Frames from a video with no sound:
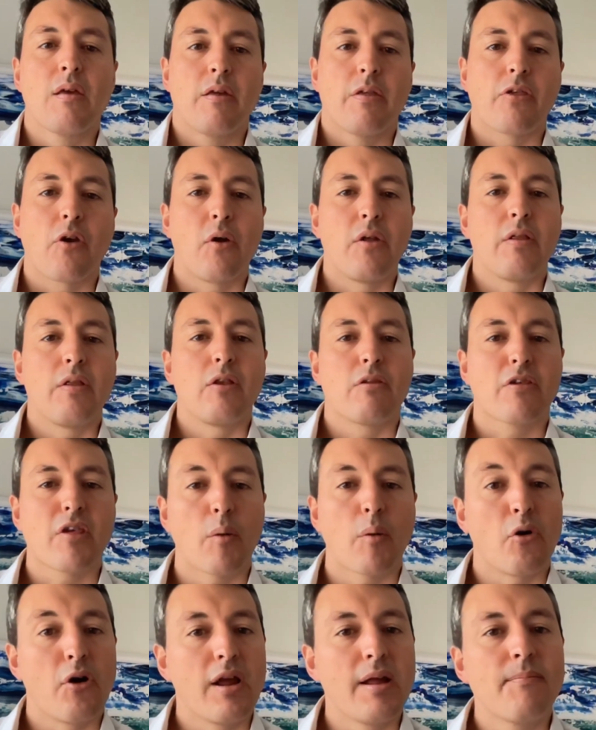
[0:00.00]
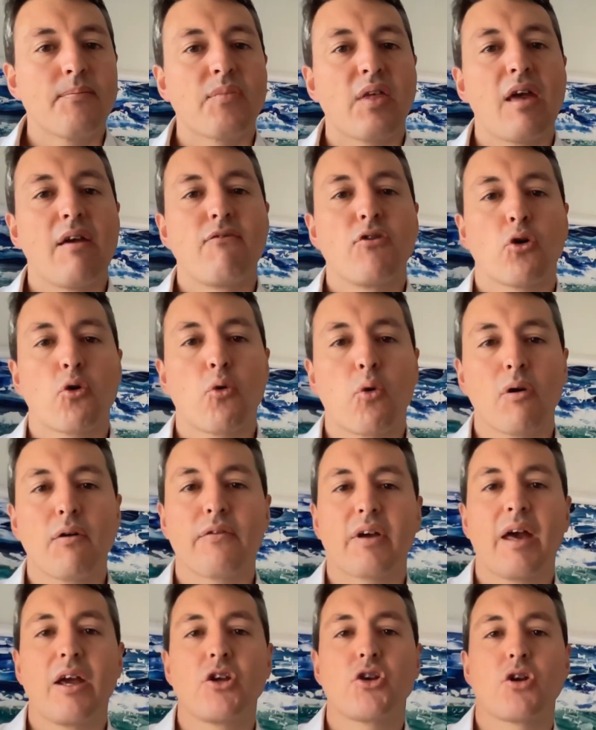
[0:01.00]
So in summary, if your
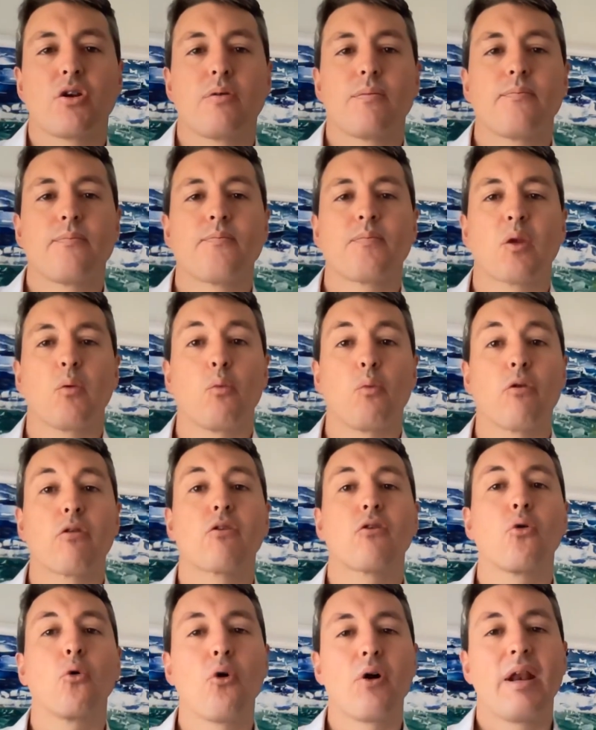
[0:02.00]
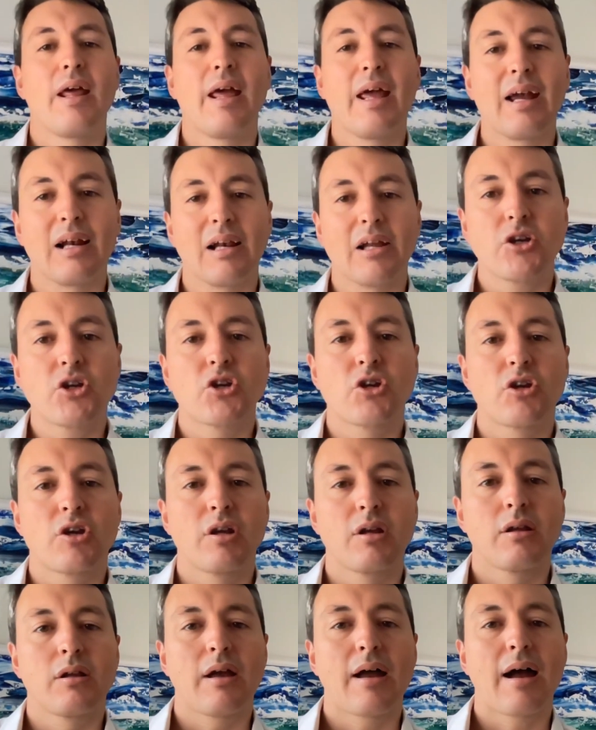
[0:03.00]
qualification was taught in English
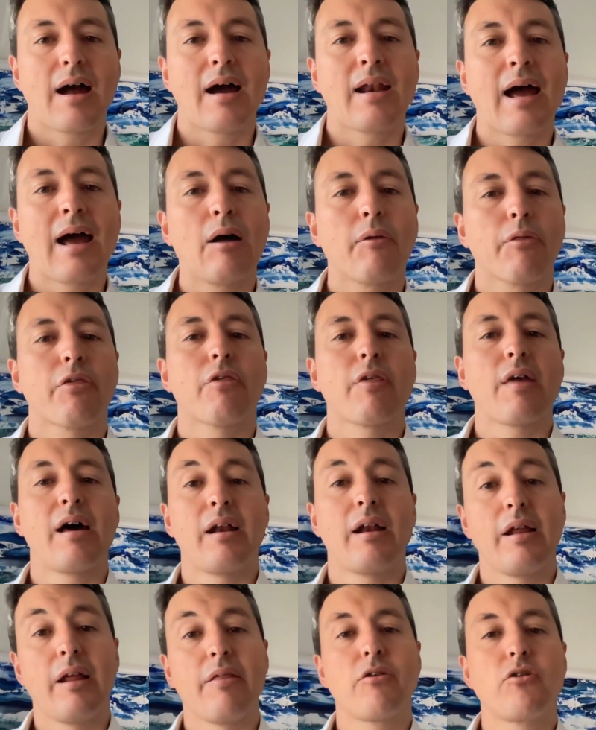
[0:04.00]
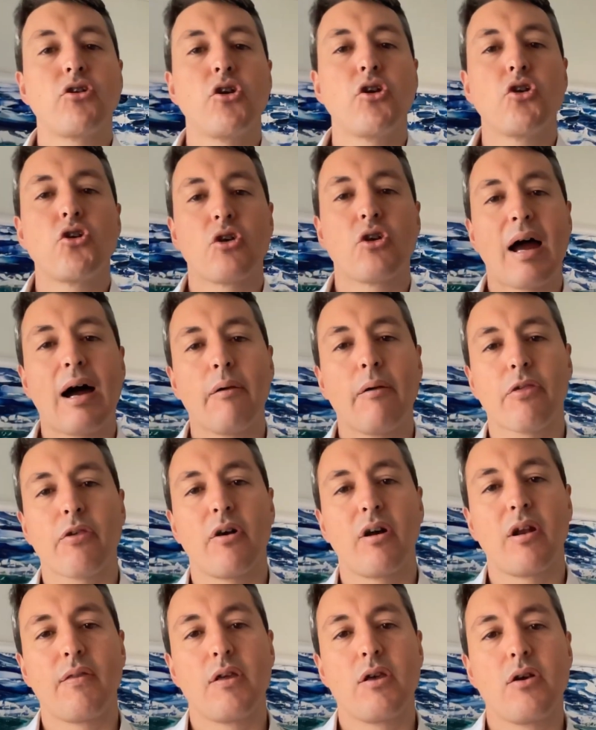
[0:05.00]
at an institution
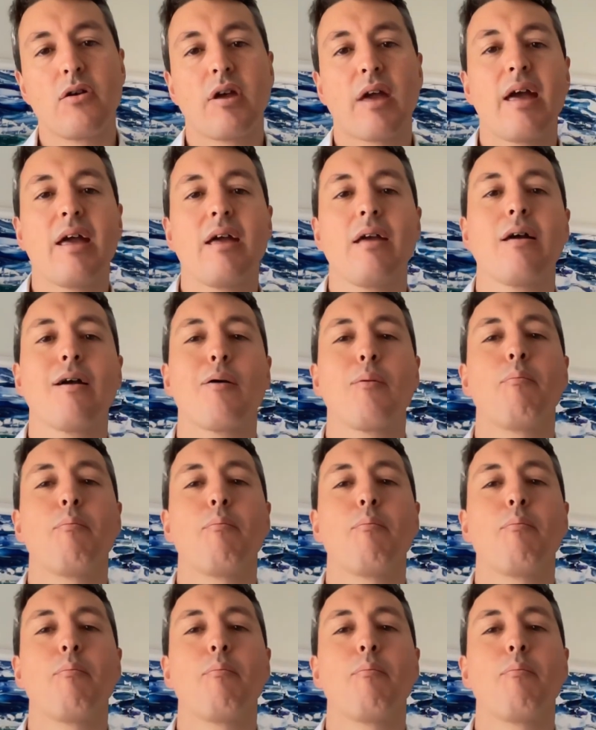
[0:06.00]
outside of the UK,